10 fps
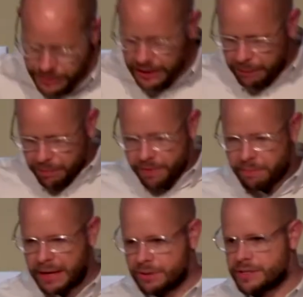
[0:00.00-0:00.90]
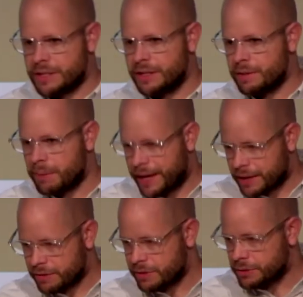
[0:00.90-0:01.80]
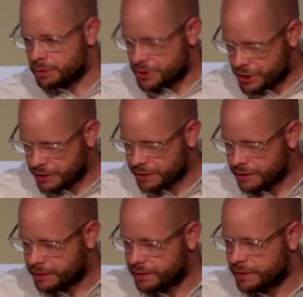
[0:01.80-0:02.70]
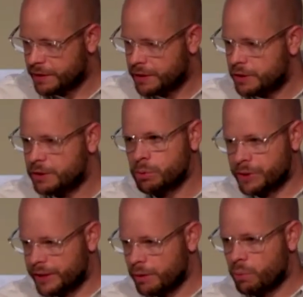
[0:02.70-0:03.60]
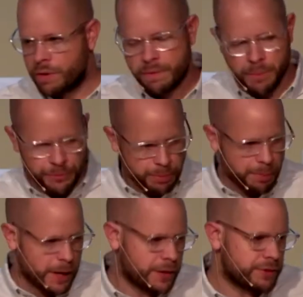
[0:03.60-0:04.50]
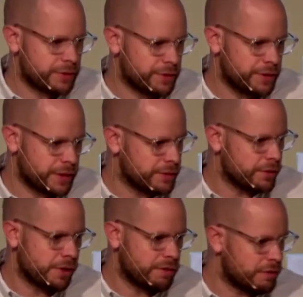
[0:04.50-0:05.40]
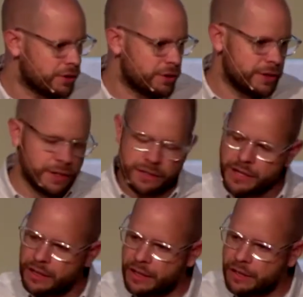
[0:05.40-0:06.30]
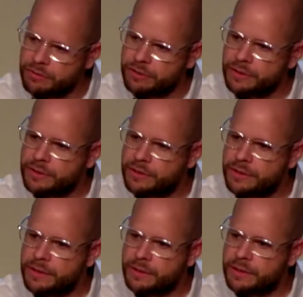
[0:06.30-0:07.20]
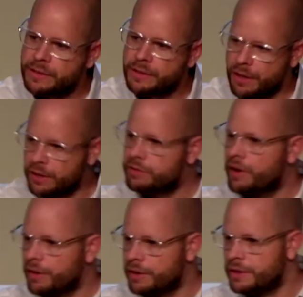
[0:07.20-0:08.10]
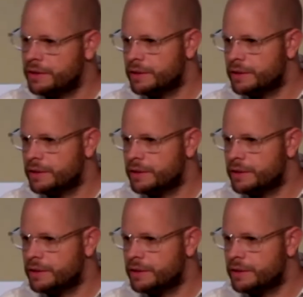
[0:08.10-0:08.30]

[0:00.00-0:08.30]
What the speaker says: top of the mountain on the back of the Lord Jesus, you will hear one of the most preposterous things you'll have ever heard in your entire life. God the Father